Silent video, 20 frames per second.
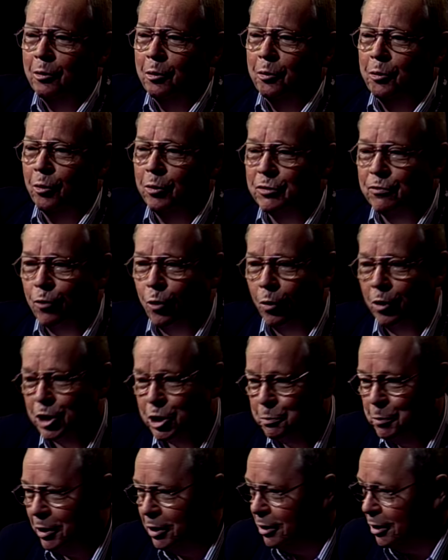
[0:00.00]
there has, of course,
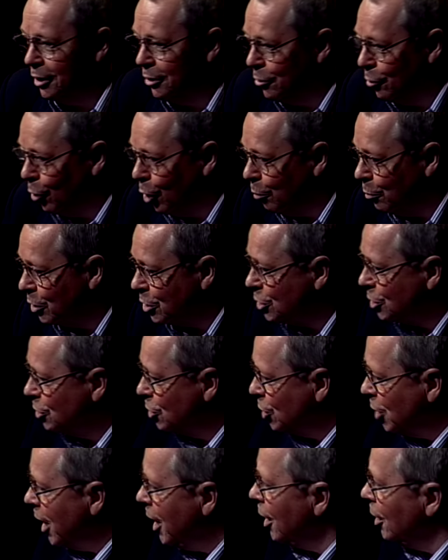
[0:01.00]
been enormous
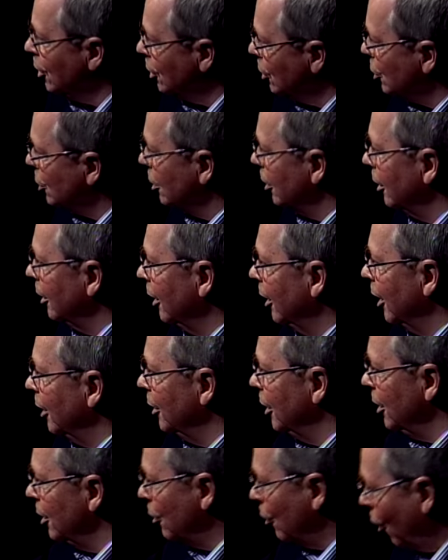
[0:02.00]
change in
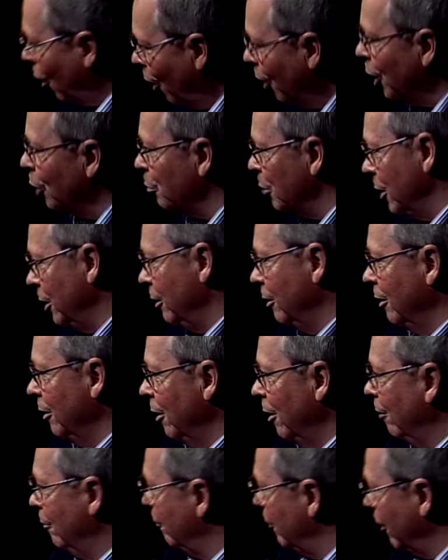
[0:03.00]
the economy of